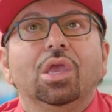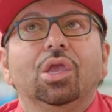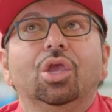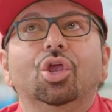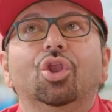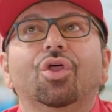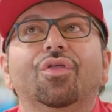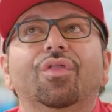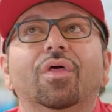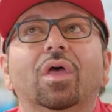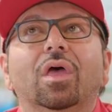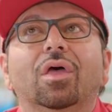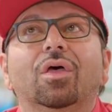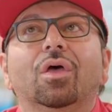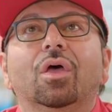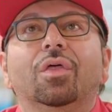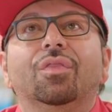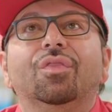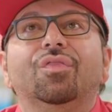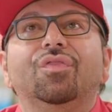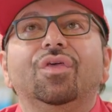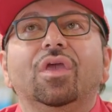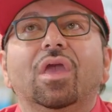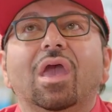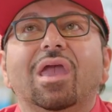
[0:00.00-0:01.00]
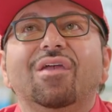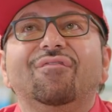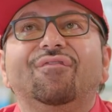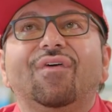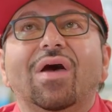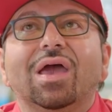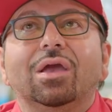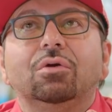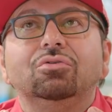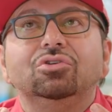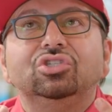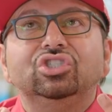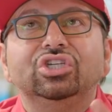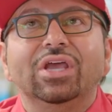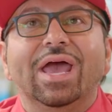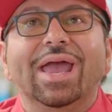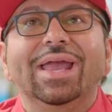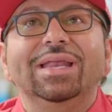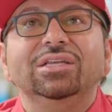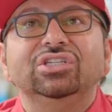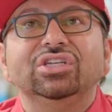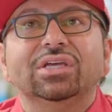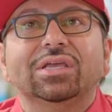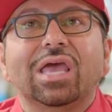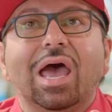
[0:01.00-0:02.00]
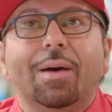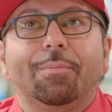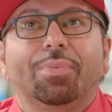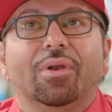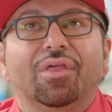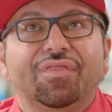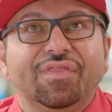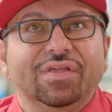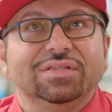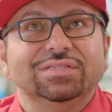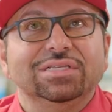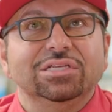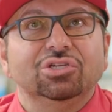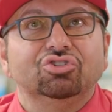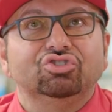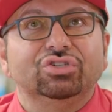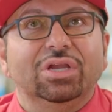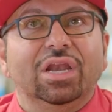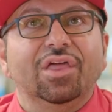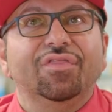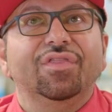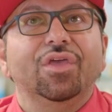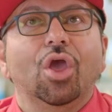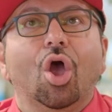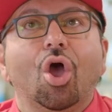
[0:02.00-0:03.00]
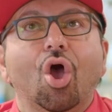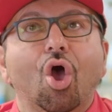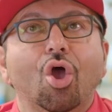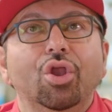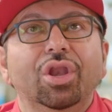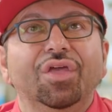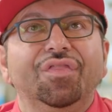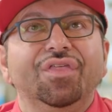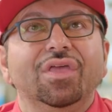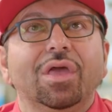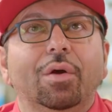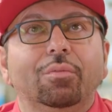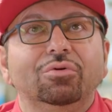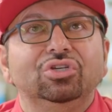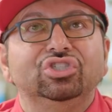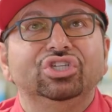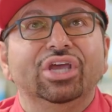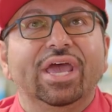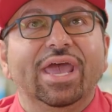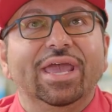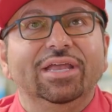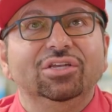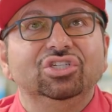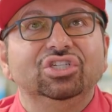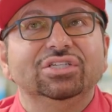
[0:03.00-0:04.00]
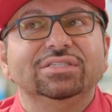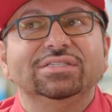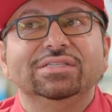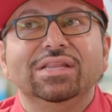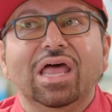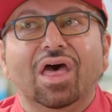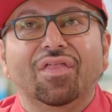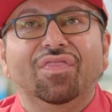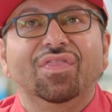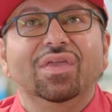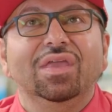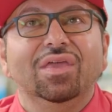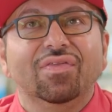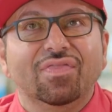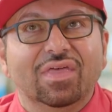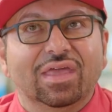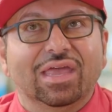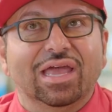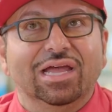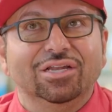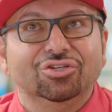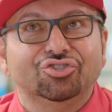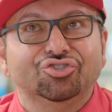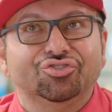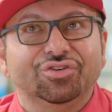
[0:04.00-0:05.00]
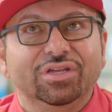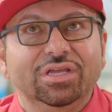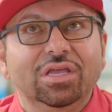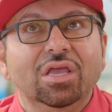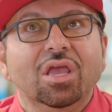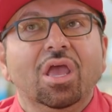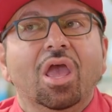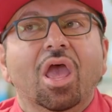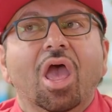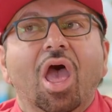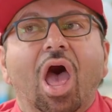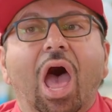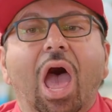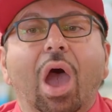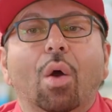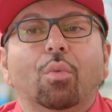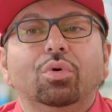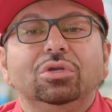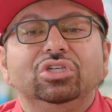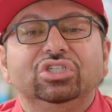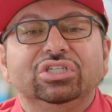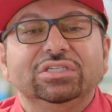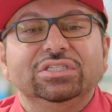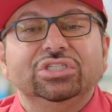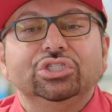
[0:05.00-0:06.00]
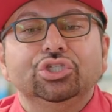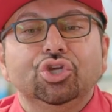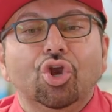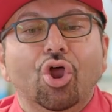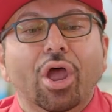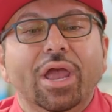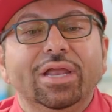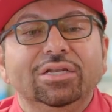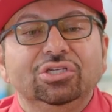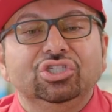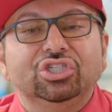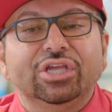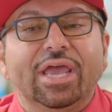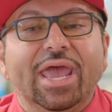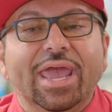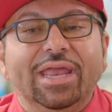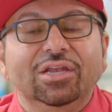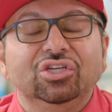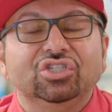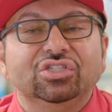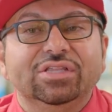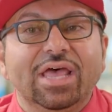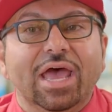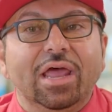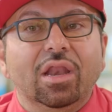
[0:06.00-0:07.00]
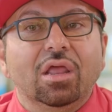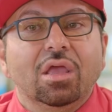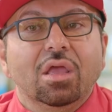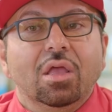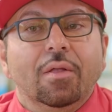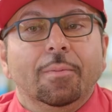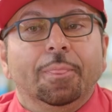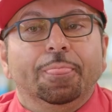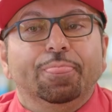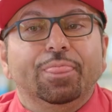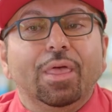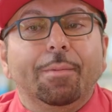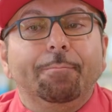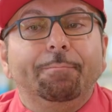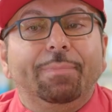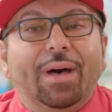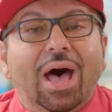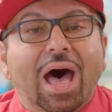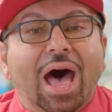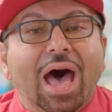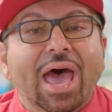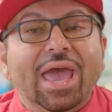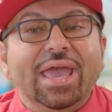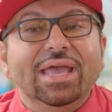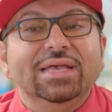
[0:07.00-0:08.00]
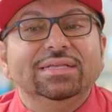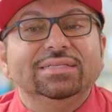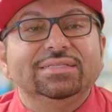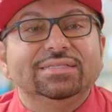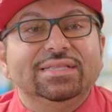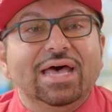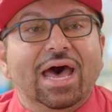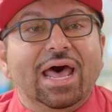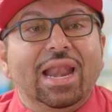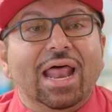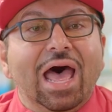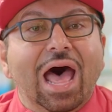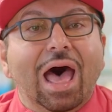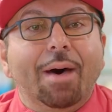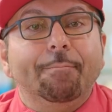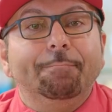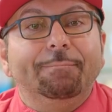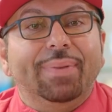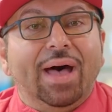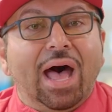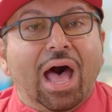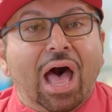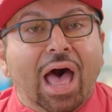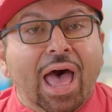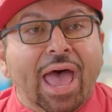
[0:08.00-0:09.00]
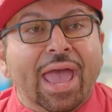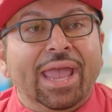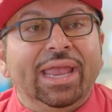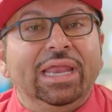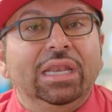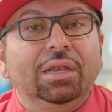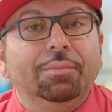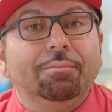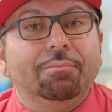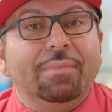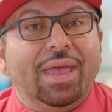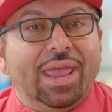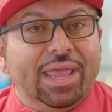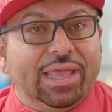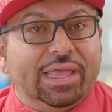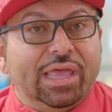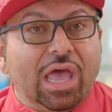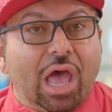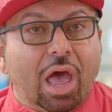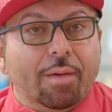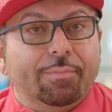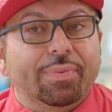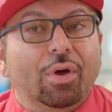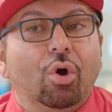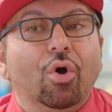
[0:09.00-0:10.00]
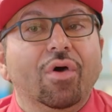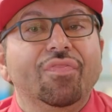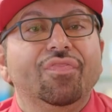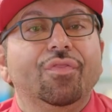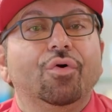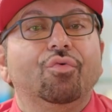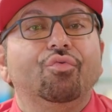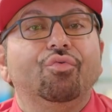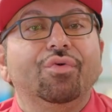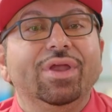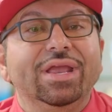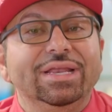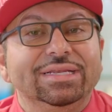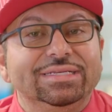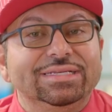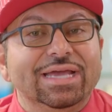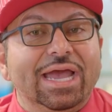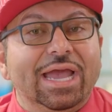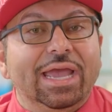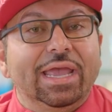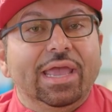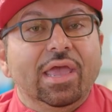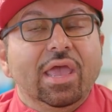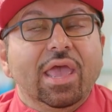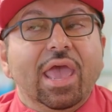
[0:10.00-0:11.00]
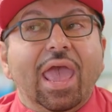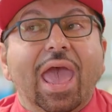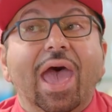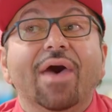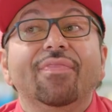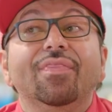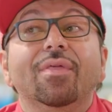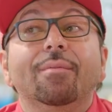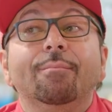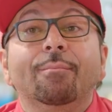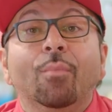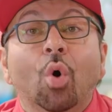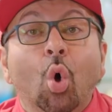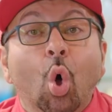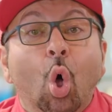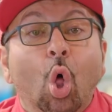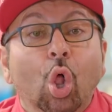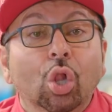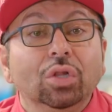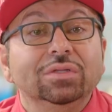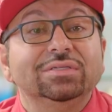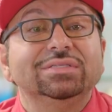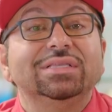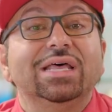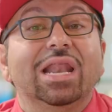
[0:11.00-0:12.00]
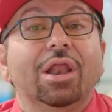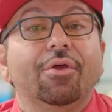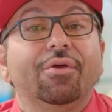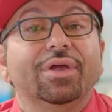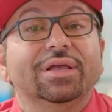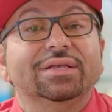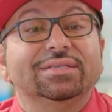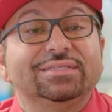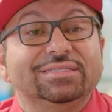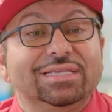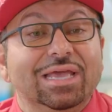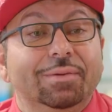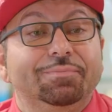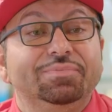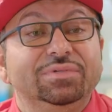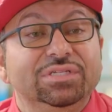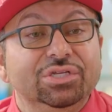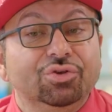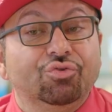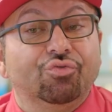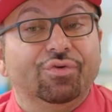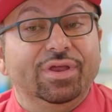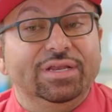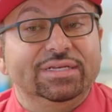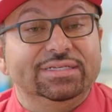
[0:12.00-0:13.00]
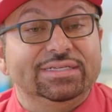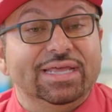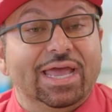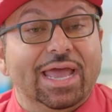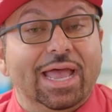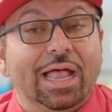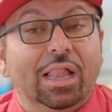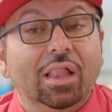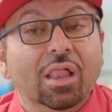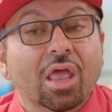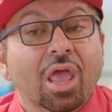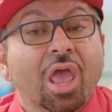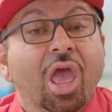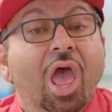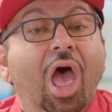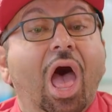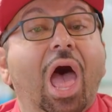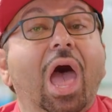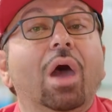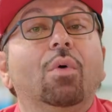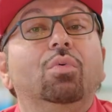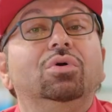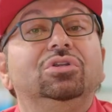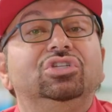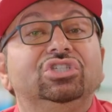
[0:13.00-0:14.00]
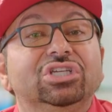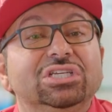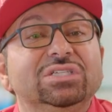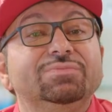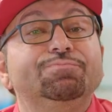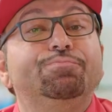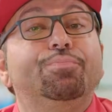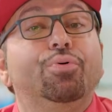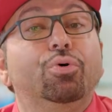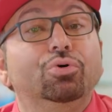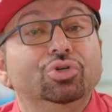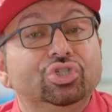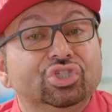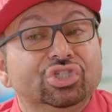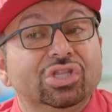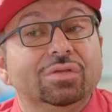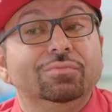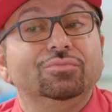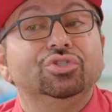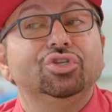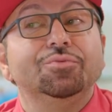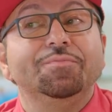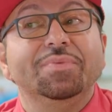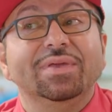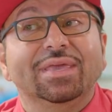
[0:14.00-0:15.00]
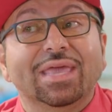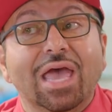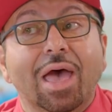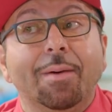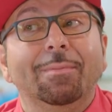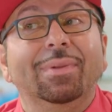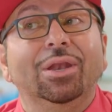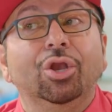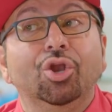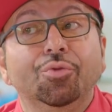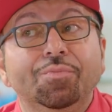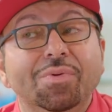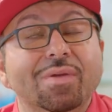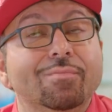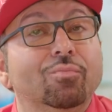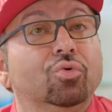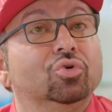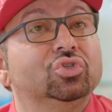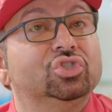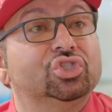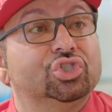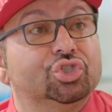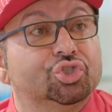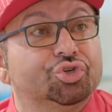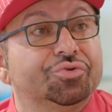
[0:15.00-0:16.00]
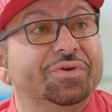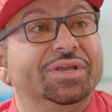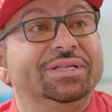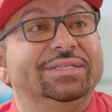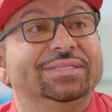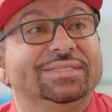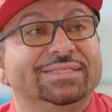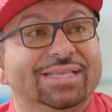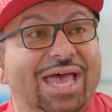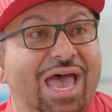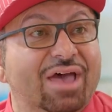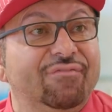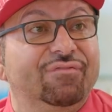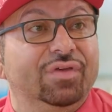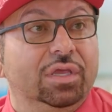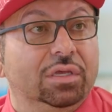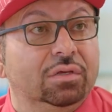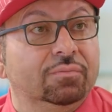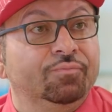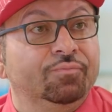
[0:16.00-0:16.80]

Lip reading: If I could change a couple of things in Australia, the only thing I would change is nothing in the country. I would just try and change that the buyers that are buying makeup on the retail and the malls that are accepting retail, I would just push them to become a little bit more street savvy.